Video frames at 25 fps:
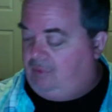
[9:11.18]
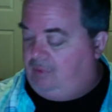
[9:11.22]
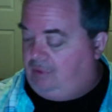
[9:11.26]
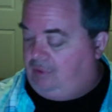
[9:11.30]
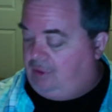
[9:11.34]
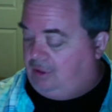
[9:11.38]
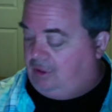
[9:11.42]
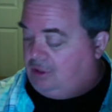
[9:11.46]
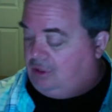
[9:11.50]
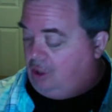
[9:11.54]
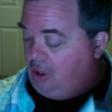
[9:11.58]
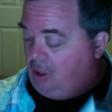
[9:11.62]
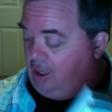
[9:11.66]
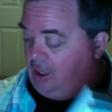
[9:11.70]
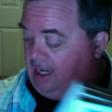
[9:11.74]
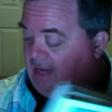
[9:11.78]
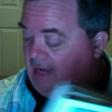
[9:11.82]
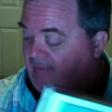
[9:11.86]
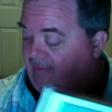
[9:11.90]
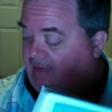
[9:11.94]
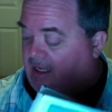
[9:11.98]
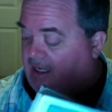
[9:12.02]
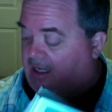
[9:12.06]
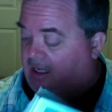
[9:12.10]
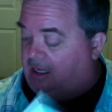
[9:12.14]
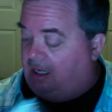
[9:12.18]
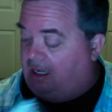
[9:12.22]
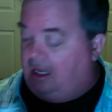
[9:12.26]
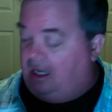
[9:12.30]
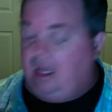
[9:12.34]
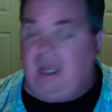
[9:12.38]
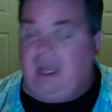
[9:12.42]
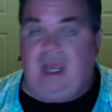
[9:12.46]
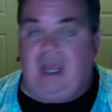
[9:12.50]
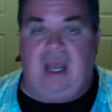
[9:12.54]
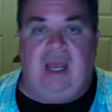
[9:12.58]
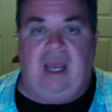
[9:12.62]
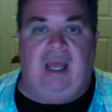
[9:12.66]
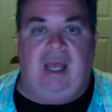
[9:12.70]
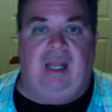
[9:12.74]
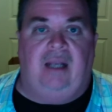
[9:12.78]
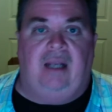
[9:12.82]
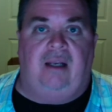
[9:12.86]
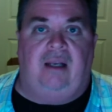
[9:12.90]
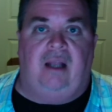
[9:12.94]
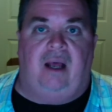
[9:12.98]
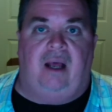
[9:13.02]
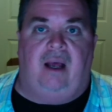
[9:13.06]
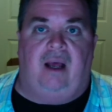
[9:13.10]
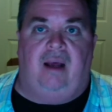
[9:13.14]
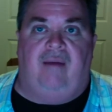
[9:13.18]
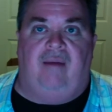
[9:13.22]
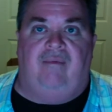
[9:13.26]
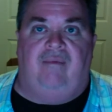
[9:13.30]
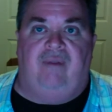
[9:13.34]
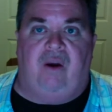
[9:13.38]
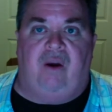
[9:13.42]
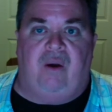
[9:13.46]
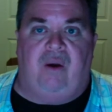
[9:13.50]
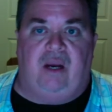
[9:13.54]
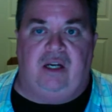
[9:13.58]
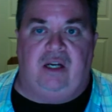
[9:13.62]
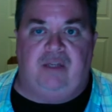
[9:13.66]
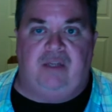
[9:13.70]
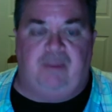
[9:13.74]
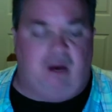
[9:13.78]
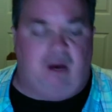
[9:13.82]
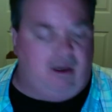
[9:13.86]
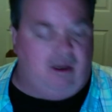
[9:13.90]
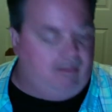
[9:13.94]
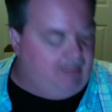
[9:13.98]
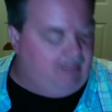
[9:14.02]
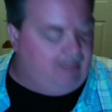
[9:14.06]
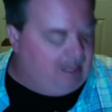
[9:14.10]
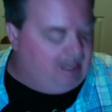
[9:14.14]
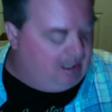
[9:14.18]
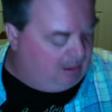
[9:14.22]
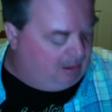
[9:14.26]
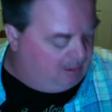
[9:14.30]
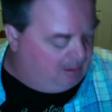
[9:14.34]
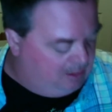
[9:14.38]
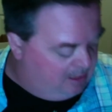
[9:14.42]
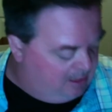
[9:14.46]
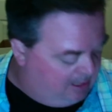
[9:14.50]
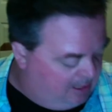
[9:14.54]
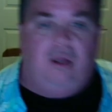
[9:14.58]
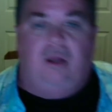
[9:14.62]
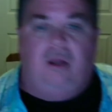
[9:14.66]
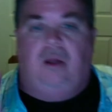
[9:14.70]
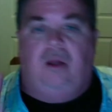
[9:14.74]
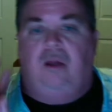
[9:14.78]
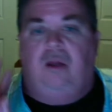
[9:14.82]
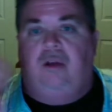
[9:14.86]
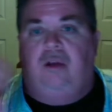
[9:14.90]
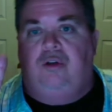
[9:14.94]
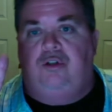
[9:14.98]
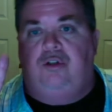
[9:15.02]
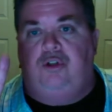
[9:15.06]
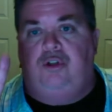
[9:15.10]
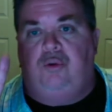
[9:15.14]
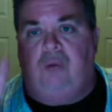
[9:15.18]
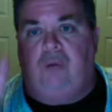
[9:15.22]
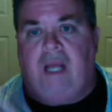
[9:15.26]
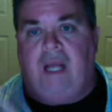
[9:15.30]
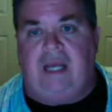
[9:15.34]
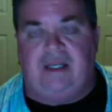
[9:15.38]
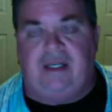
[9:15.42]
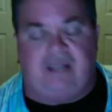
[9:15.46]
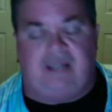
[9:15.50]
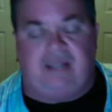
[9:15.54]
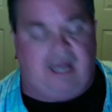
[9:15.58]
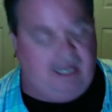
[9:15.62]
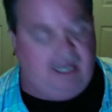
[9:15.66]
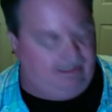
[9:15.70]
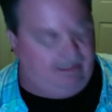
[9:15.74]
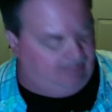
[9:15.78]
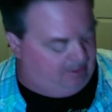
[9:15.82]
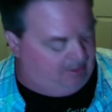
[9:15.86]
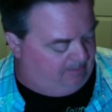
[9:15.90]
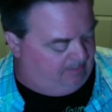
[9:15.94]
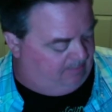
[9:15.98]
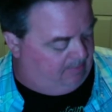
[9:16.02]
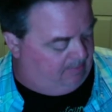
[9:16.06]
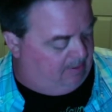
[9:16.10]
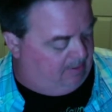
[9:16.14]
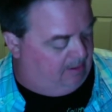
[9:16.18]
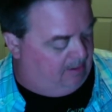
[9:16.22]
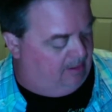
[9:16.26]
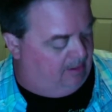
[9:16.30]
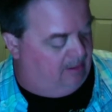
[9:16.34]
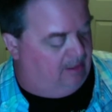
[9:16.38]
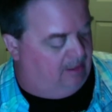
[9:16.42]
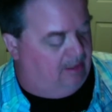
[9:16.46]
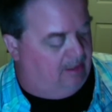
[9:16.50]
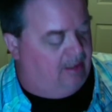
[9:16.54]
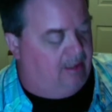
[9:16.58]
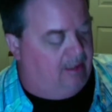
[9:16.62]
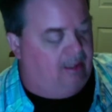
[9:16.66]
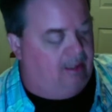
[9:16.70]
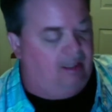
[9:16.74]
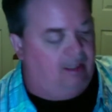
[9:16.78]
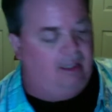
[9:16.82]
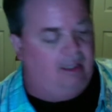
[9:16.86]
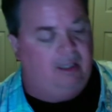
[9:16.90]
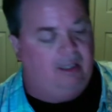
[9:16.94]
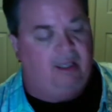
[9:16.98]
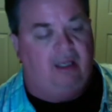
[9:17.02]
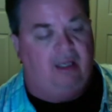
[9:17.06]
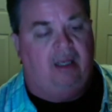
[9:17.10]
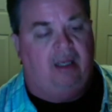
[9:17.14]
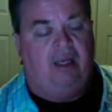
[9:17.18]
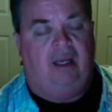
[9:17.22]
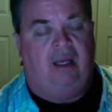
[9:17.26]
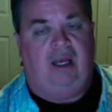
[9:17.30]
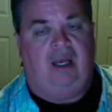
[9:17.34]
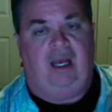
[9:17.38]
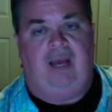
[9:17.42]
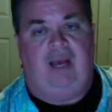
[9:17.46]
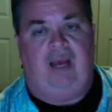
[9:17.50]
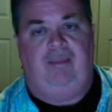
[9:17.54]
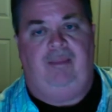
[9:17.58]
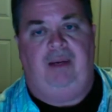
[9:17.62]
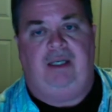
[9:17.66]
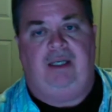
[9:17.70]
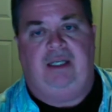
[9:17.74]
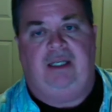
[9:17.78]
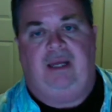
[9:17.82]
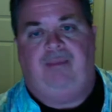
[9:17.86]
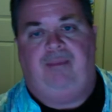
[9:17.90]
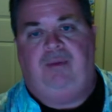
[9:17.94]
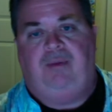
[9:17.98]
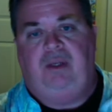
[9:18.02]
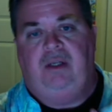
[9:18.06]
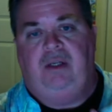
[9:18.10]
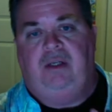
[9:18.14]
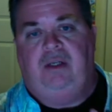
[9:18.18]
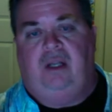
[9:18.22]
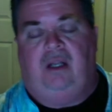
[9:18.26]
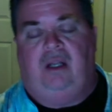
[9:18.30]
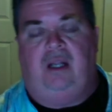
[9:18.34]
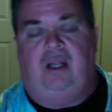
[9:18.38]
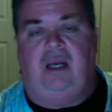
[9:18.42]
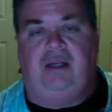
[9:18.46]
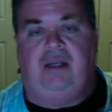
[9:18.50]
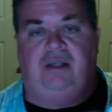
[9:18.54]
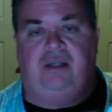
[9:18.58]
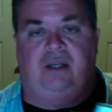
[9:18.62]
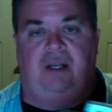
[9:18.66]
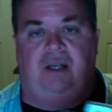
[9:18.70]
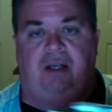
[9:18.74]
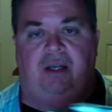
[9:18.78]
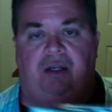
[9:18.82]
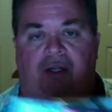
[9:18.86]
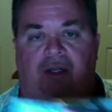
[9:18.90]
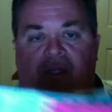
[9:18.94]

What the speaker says: guitar heavy and very experimental. Two last items. I picked up the deluxe editions